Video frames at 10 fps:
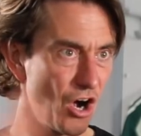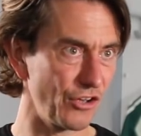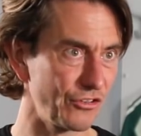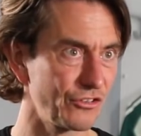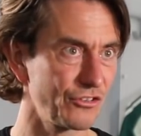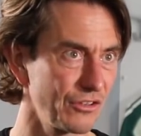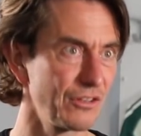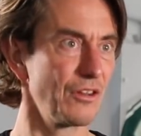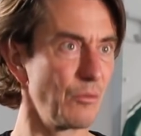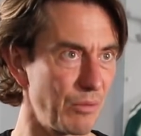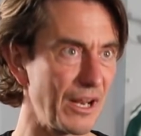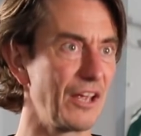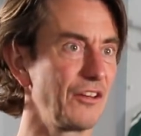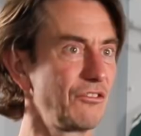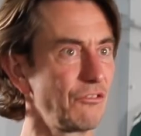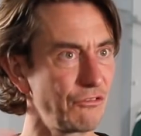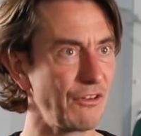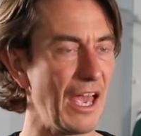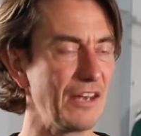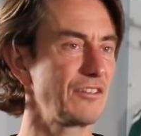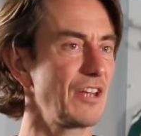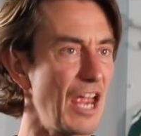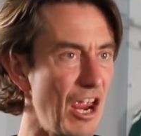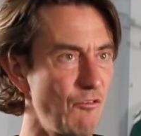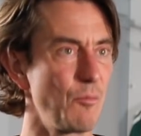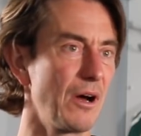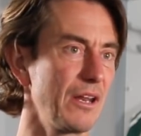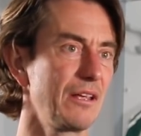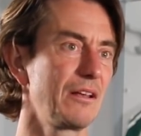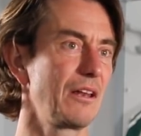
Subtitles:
us, players, fans, everybody.